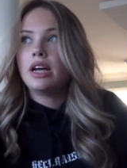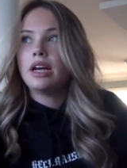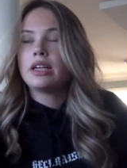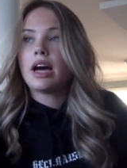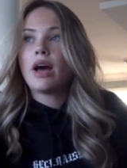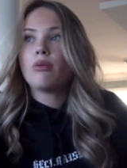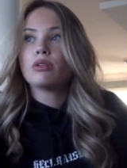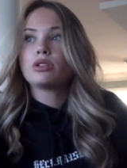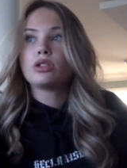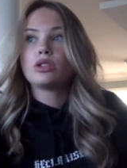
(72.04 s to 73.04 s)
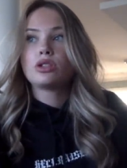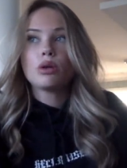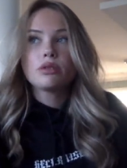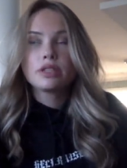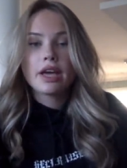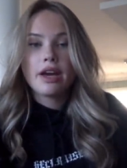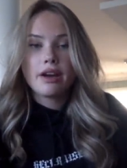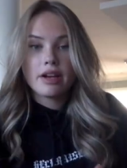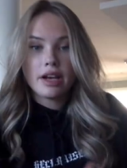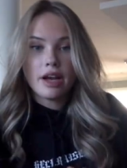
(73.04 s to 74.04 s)
and I was so
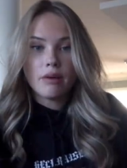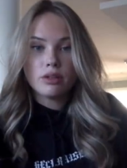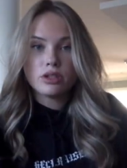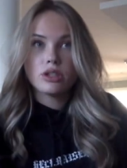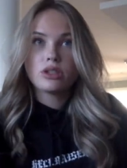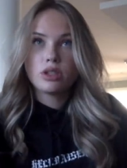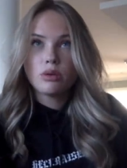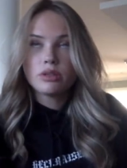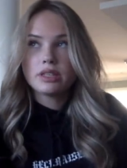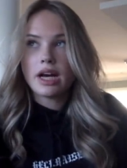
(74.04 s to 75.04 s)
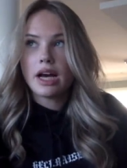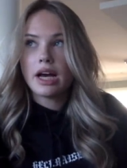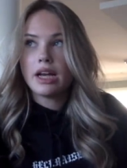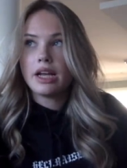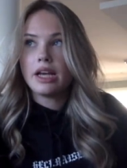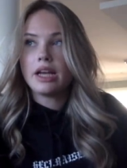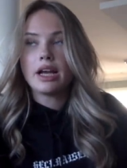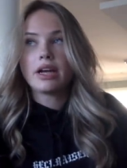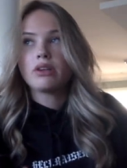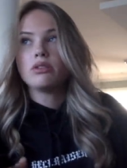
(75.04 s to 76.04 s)
scared and I was so sad
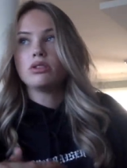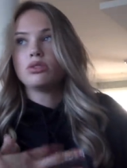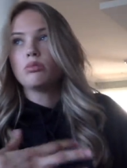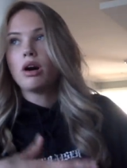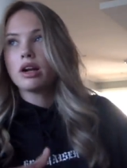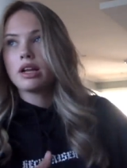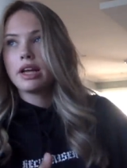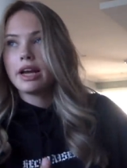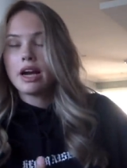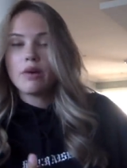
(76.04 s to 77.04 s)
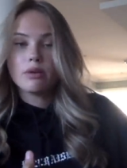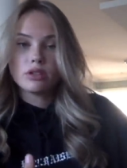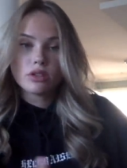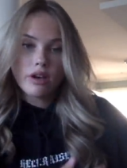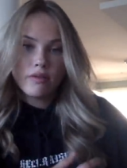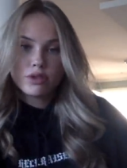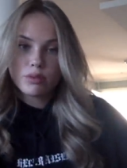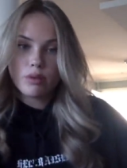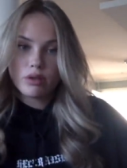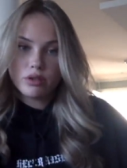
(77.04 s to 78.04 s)
and I couldn't do modeling. I wasn't
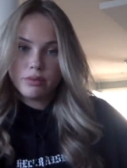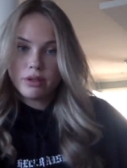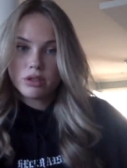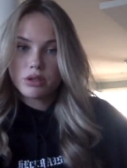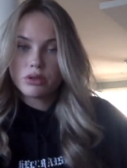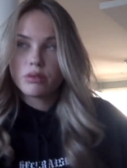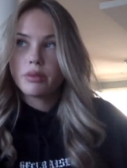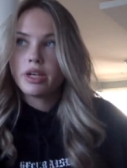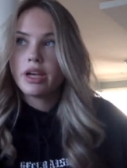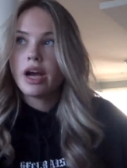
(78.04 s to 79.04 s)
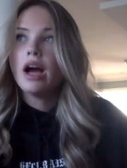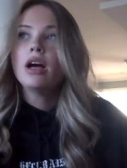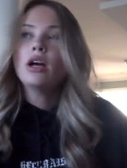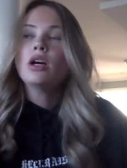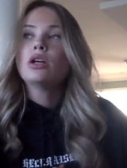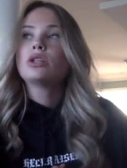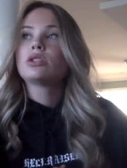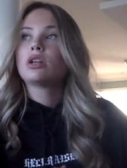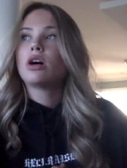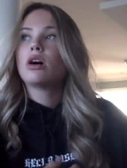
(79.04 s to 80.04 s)
comfortable to be on social media.
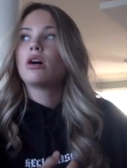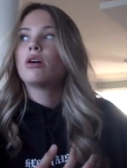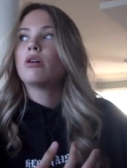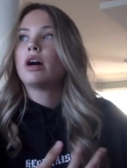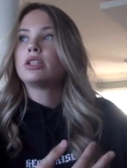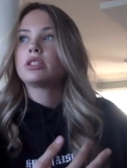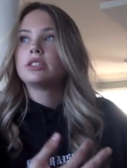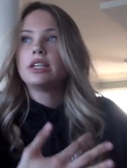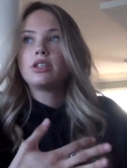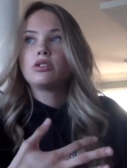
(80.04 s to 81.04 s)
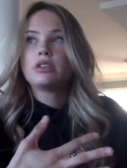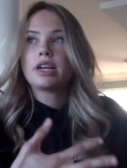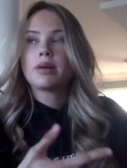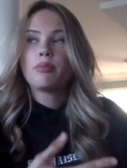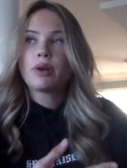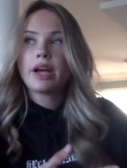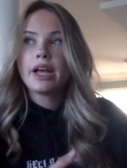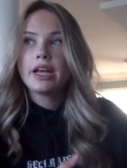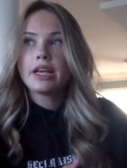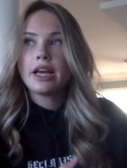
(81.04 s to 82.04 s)
So I just needed to take a
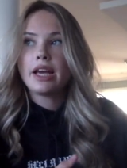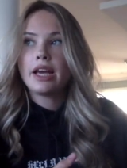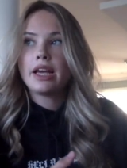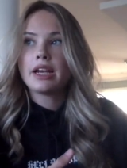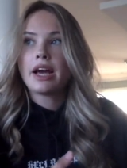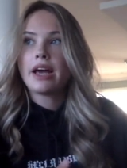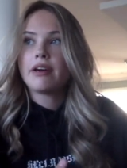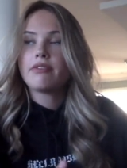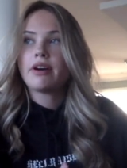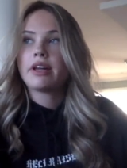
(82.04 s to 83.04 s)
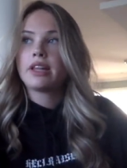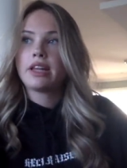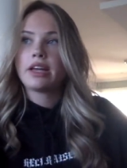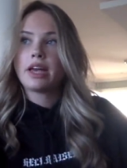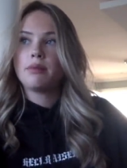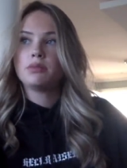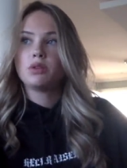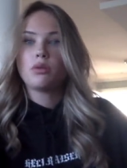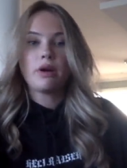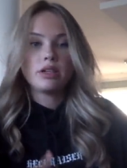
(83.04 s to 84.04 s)
break, and I finally came
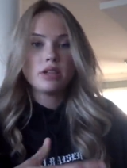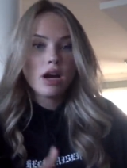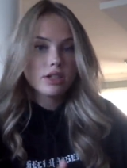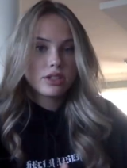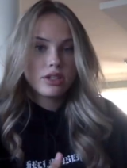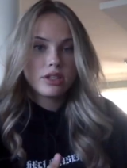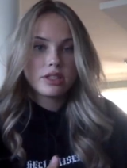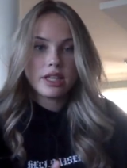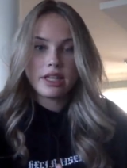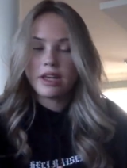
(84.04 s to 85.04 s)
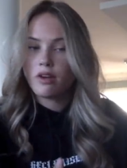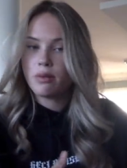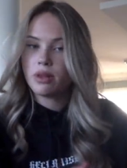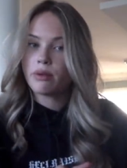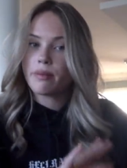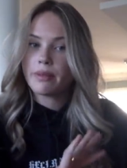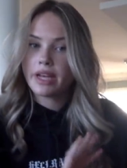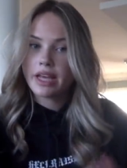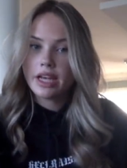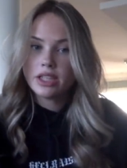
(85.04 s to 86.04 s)
to the right doctors, and they gave me the right
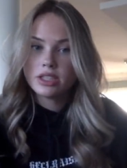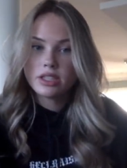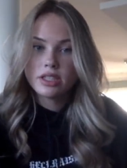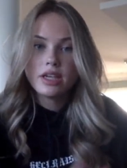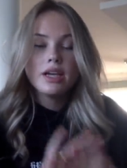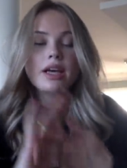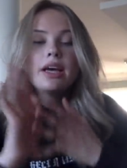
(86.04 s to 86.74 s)
medication.